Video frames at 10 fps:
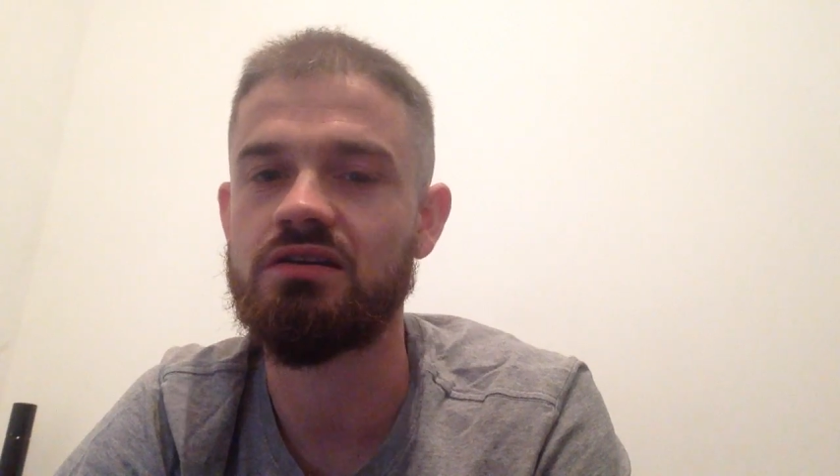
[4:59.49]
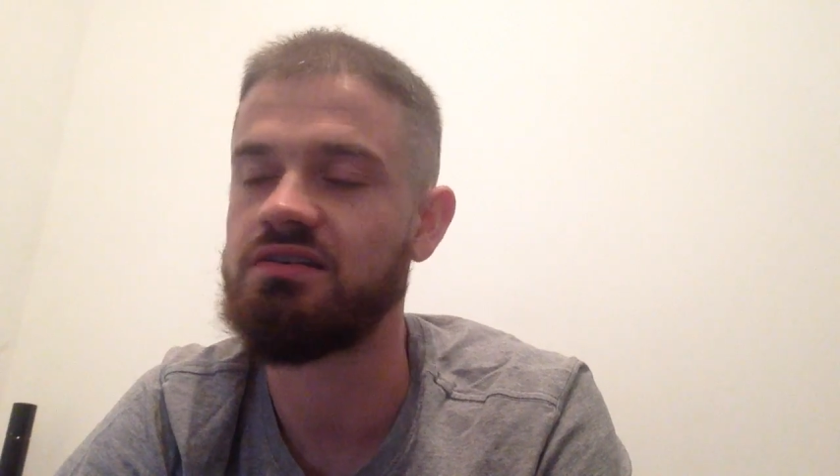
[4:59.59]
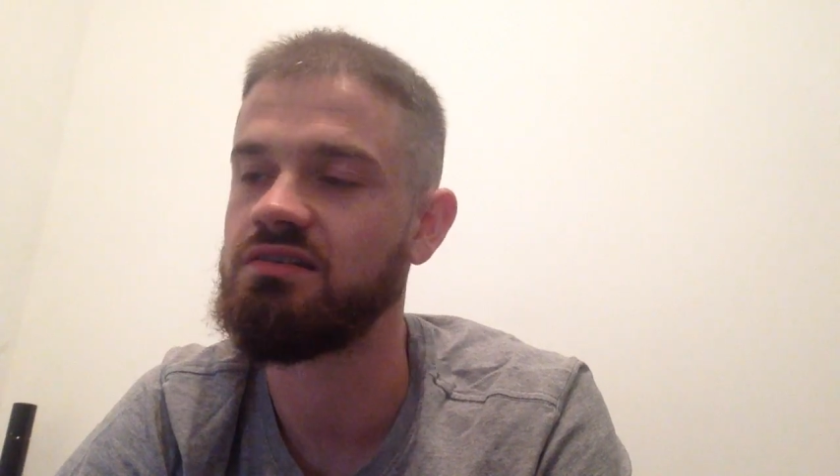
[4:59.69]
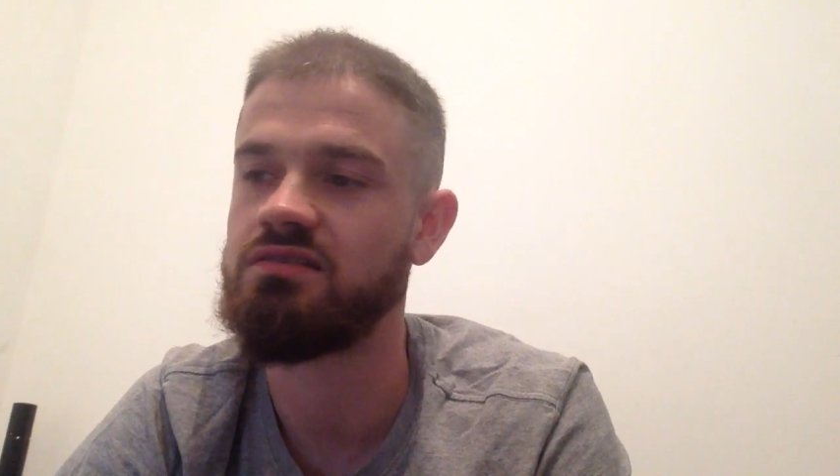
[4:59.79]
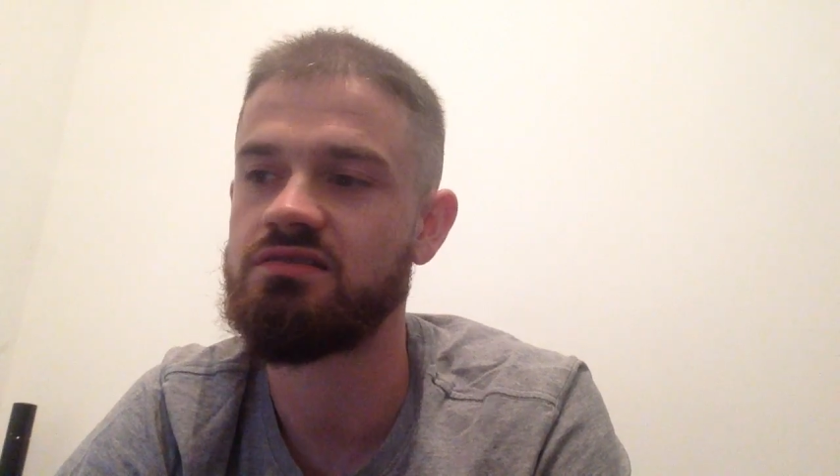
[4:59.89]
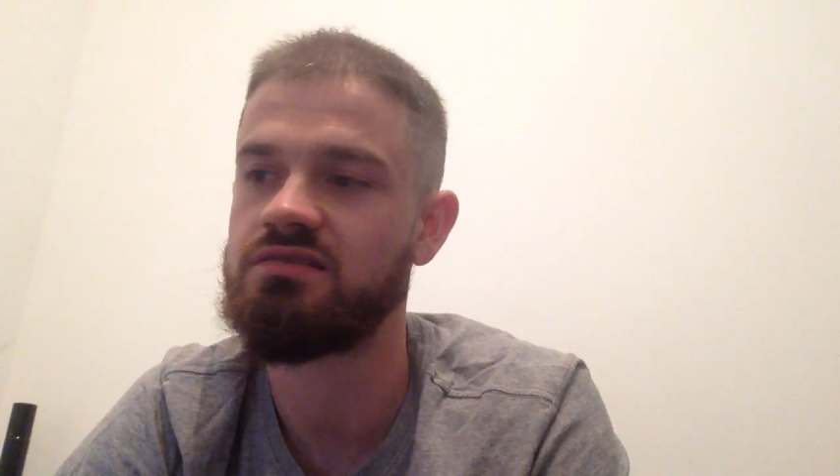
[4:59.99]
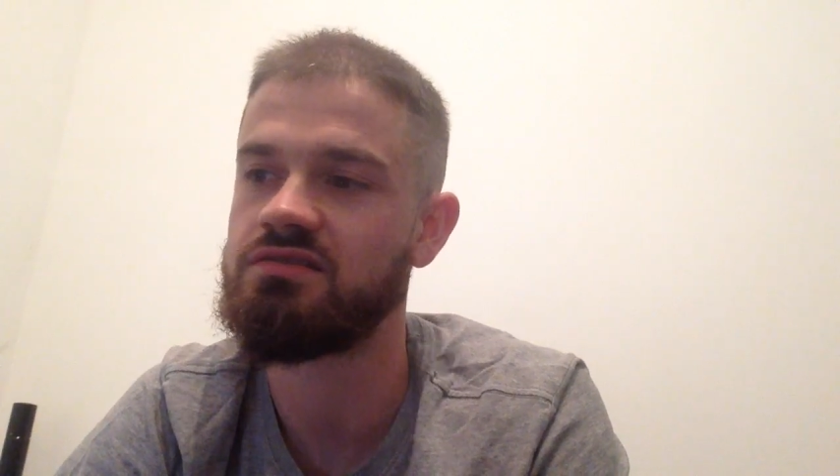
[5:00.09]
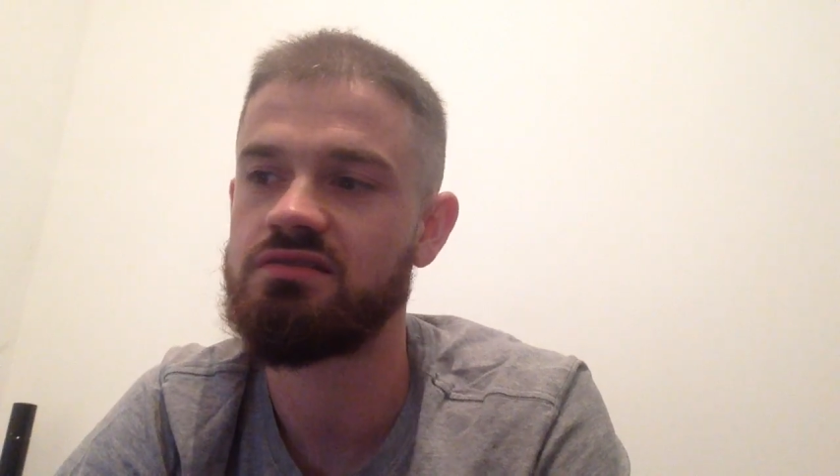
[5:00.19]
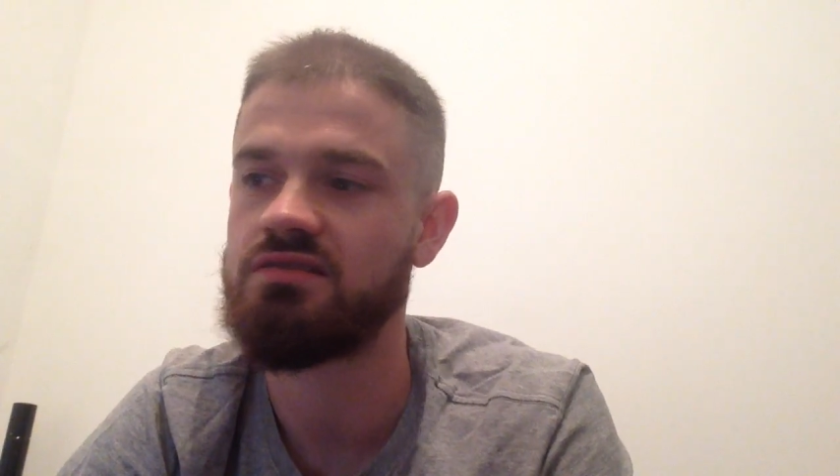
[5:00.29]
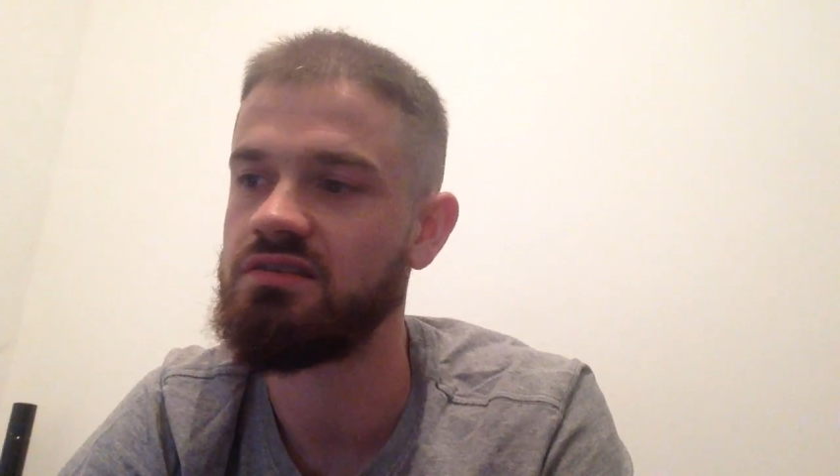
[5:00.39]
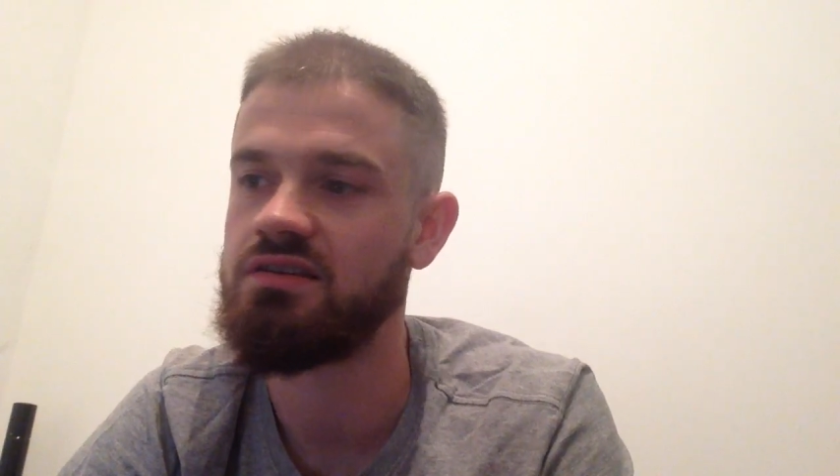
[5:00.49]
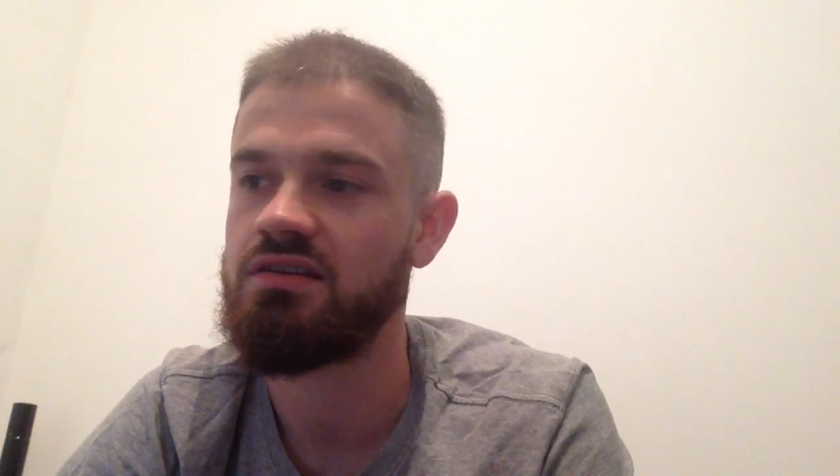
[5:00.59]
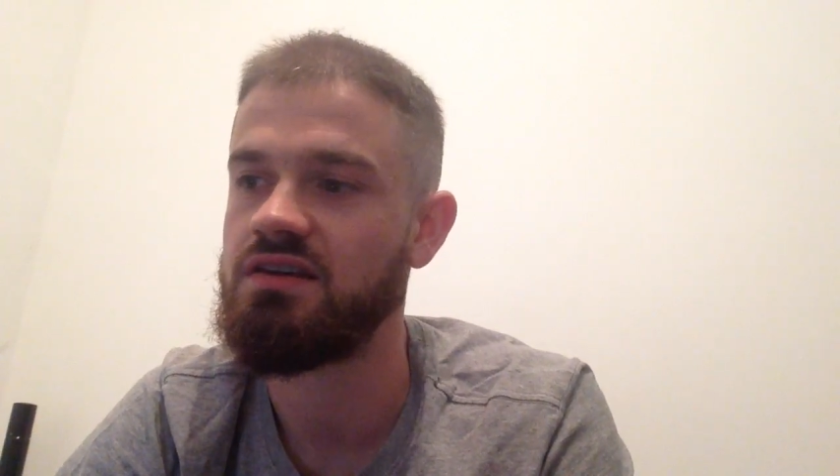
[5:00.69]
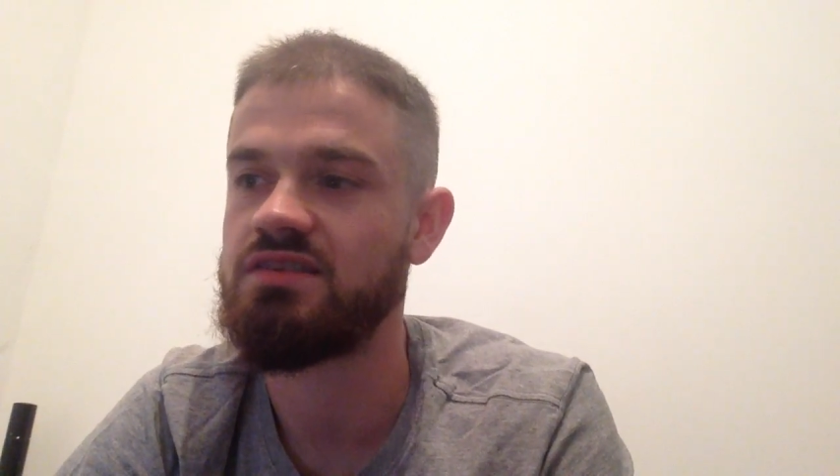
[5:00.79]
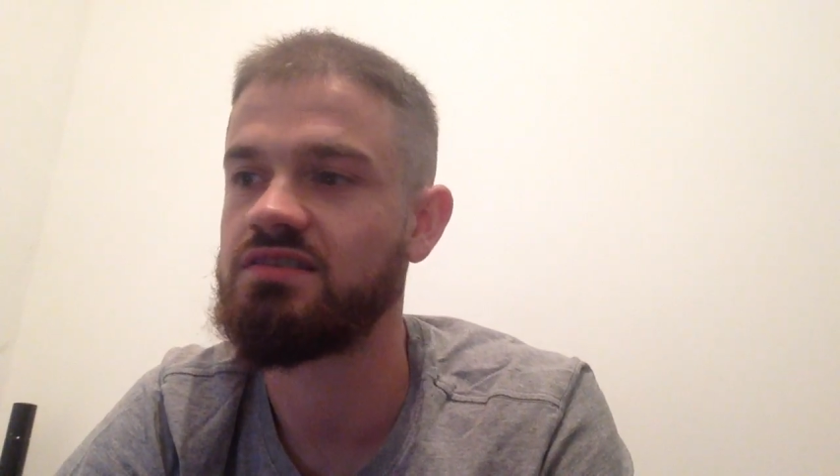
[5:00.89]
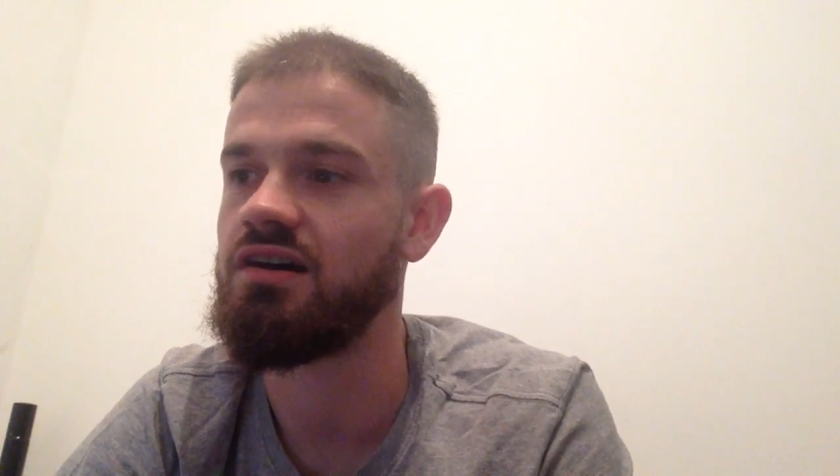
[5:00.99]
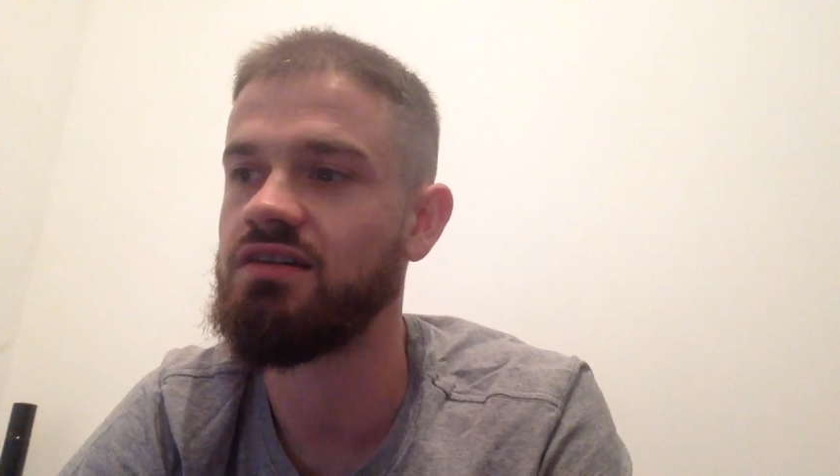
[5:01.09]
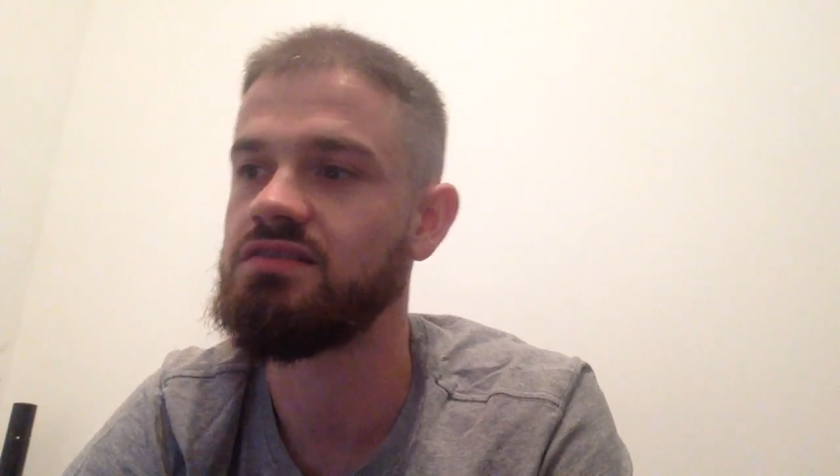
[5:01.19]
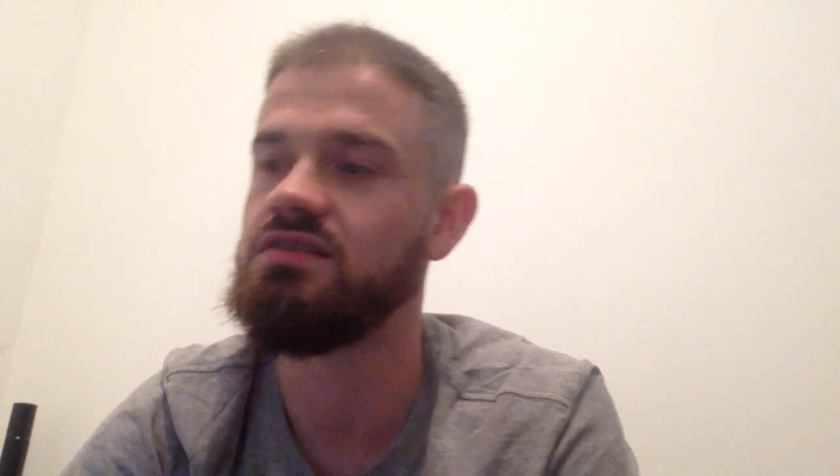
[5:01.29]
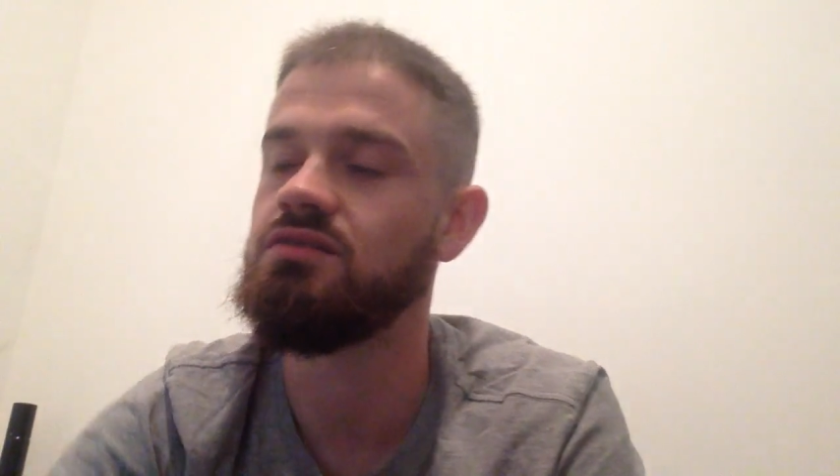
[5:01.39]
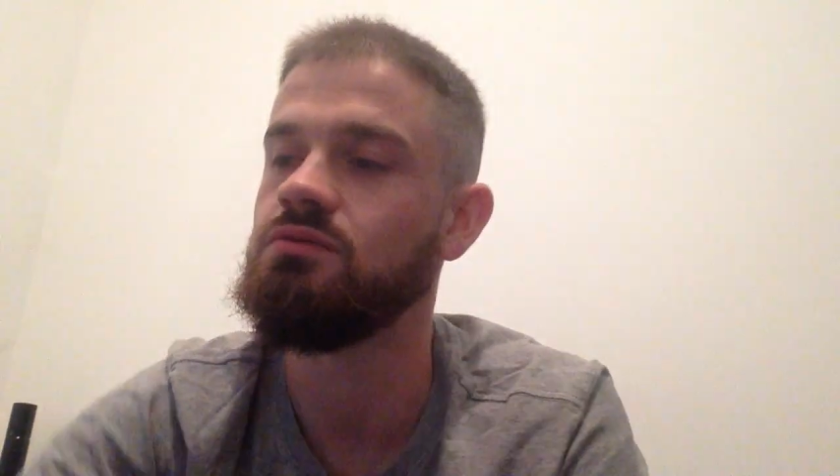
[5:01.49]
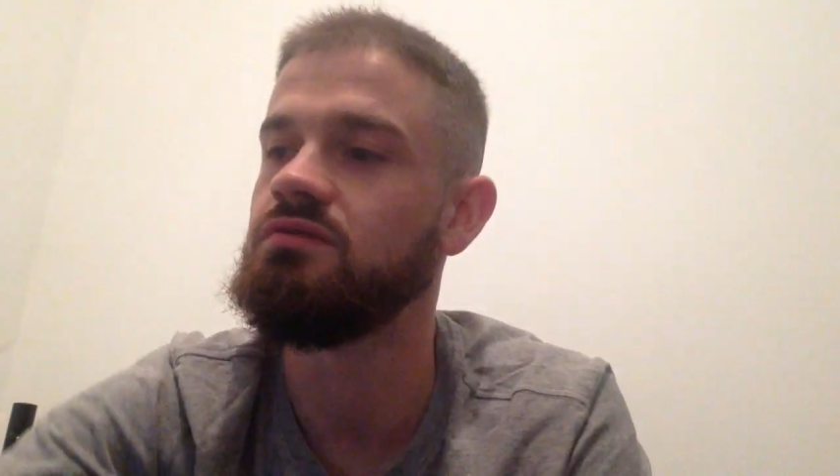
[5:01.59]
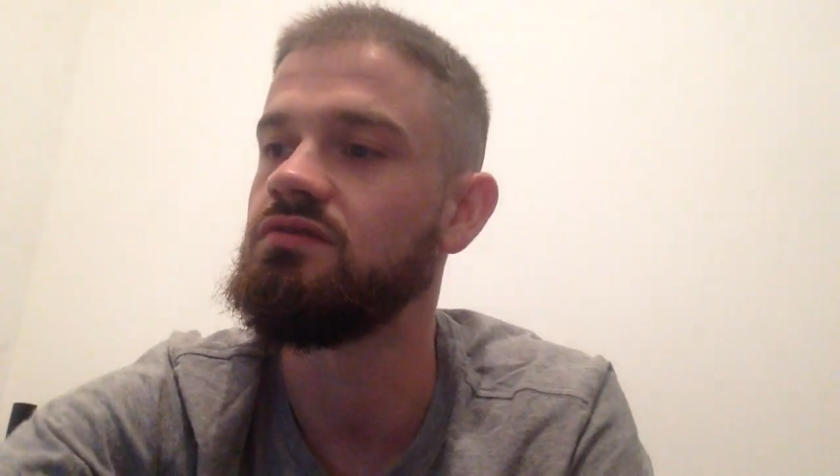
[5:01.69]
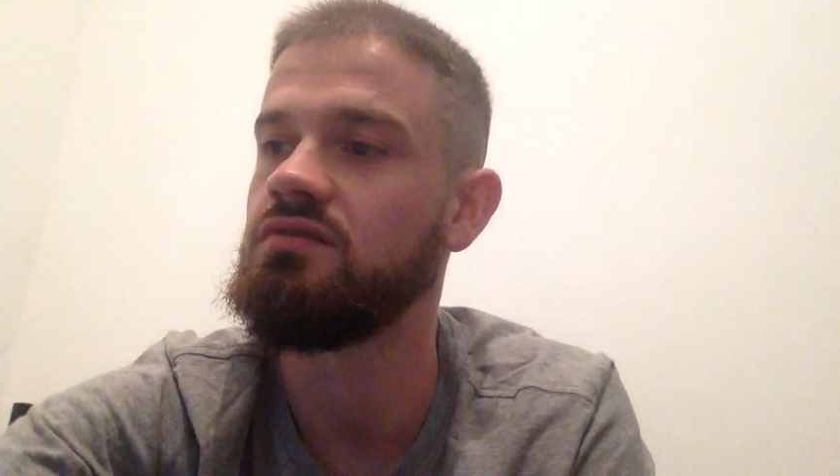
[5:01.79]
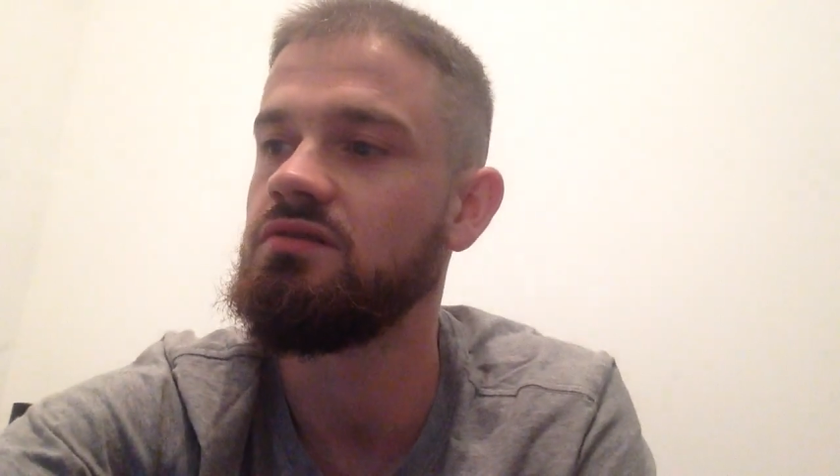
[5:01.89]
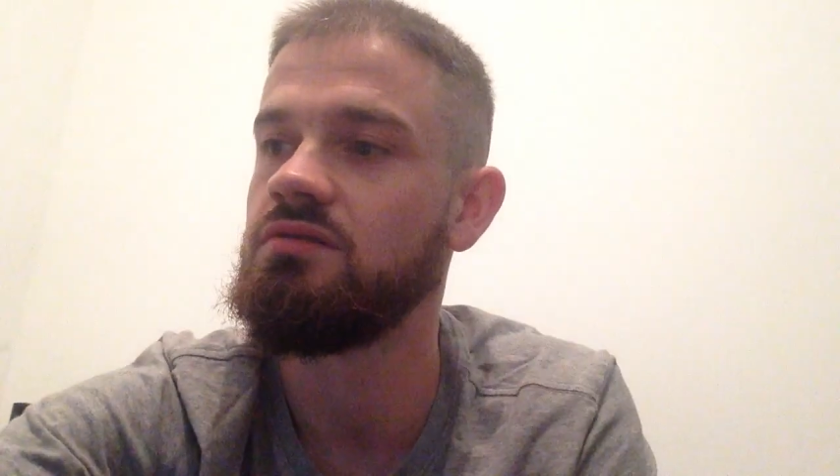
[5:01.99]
And it's hard to deal with.